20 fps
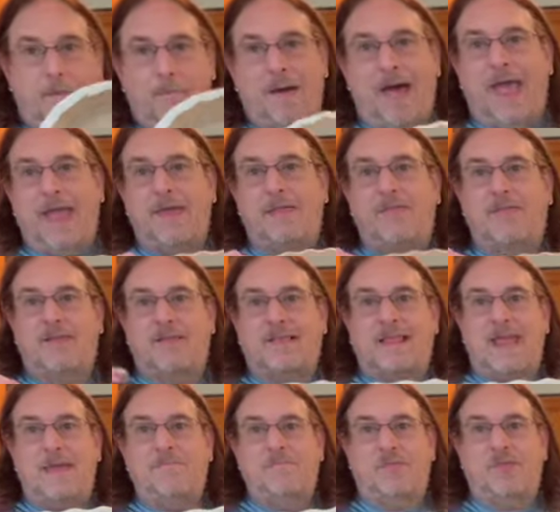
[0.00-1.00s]
pie and the
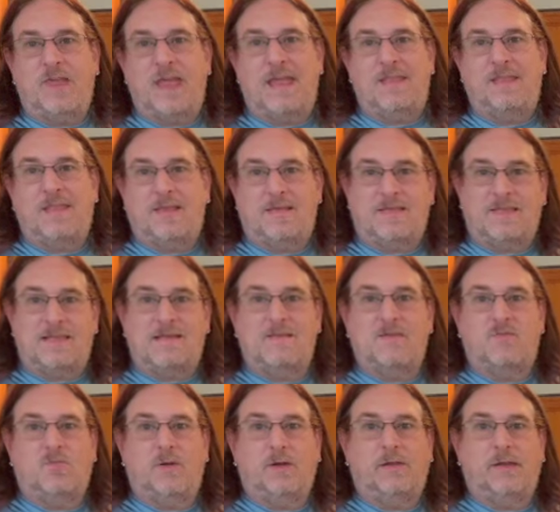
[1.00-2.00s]
same thing. This
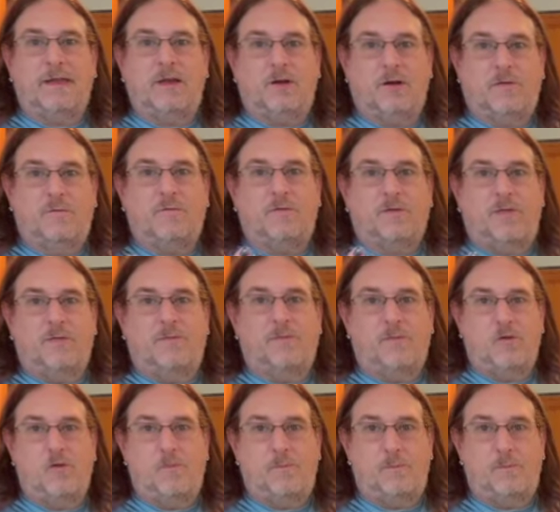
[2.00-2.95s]
is really good for the fruit